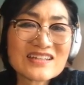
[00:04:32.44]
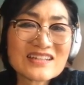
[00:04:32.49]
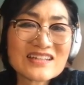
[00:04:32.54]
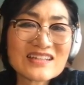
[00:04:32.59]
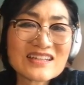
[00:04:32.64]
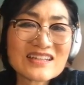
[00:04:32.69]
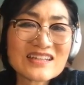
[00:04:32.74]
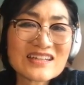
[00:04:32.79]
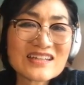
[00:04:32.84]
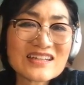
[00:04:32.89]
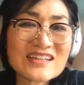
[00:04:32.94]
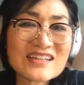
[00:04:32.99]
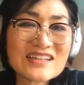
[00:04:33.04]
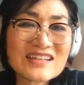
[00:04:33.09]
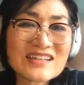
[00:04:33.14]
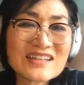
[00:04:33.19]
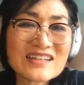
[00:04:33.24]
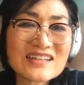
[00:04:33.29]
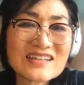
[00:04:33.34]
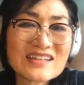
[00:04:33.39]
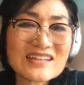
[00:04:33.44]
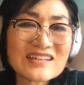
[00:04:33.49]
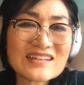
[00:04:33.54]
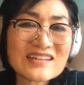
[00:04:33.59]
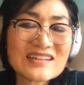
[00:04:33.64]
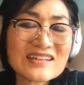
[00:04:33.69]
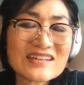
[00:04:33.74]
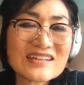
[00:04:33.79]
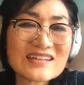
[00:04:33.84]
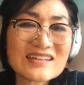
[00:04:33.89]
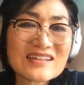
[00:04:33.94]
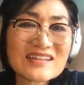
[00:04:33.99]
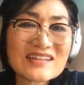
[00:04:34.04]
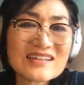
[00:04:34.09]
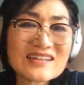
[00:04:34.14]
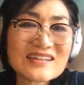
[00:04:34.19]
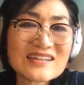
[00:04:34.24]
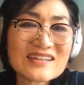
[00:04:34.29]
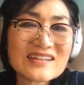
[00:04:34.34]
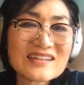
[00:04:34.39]

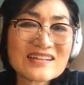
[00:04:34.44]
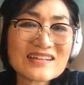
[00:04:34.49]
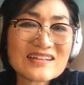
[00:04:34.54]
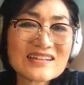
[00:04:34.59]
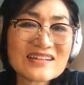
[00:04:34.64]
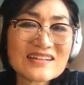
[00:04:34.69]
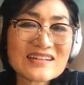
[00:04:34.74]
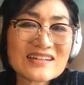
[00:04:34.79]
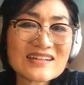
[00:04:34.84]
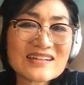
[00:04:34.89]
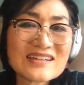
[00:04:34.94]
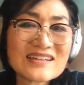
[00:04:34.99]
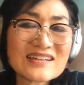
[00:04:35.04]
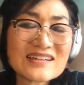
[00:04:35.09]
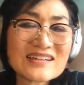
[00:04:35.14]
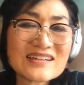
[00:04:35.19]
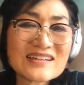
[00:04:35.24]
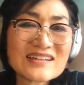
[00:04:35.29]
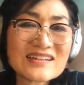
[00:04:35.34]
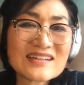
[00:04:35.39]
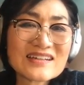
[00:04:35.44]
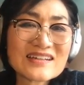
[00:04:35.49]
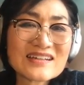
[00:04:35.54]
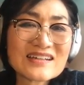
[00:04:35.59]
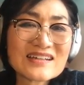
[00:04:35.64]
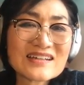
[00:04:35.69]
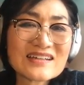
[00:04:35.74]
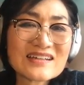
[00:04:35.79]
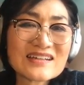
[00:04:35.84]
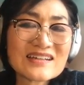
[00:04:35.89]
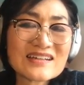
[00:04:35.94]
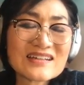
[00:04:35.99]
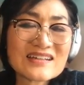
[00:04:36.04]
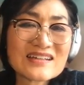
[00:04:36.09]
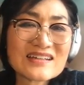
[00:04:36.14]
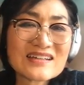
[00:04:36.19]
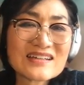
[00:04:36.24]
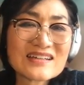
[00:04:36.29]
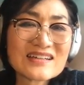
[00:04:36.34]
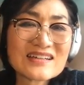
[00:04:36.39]

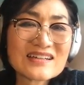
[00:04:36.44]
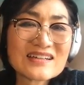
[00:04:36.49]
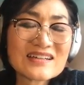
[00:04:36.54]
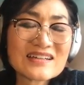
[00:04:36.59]
(not speaking)